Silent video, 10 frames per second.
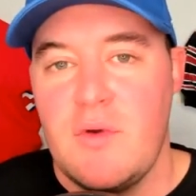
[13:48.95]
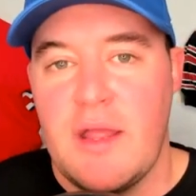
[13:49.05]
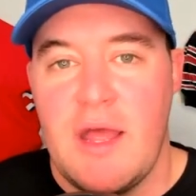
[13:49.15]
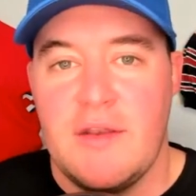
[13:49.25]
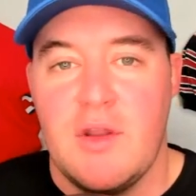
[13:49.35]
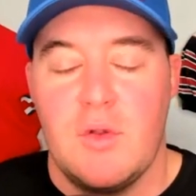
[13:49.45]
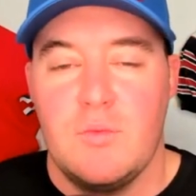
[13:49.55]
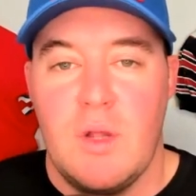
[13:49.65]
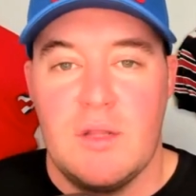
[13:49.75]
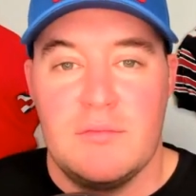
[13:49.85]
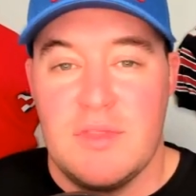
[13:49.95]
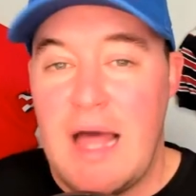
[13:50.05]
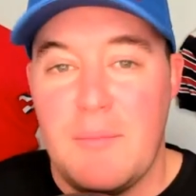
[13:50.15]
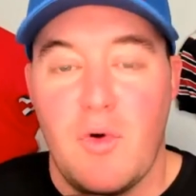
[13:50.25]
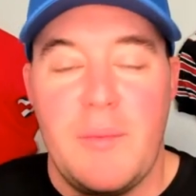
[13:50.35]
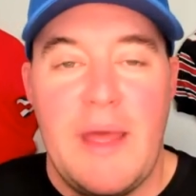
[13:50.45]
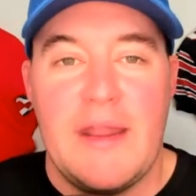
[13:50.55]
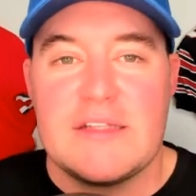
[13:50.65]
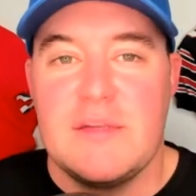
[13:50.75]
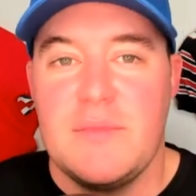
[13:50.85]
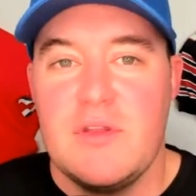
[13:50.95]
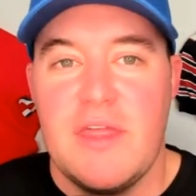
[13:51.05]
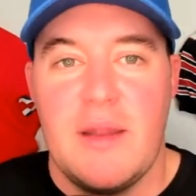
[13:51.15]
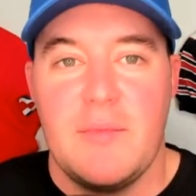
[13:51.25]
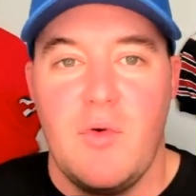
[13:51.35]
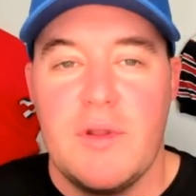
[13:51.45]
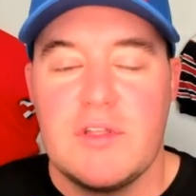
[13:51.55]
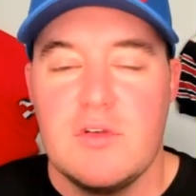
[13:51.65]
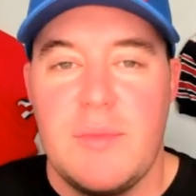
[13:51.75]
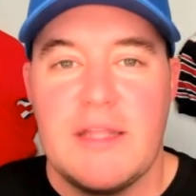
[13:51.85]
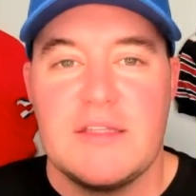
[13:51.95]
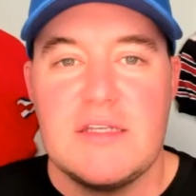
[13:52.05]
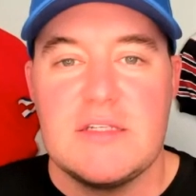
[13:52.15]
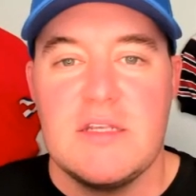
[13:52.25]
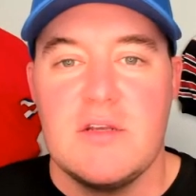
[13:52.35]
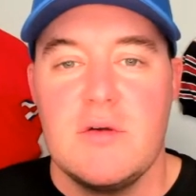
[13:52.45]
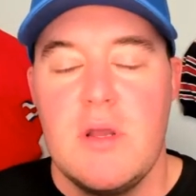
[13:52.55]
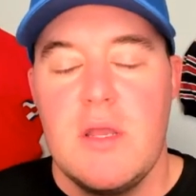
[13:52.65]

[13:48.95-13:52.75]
I, I know a lot more about S M U than I'm going to about T C U.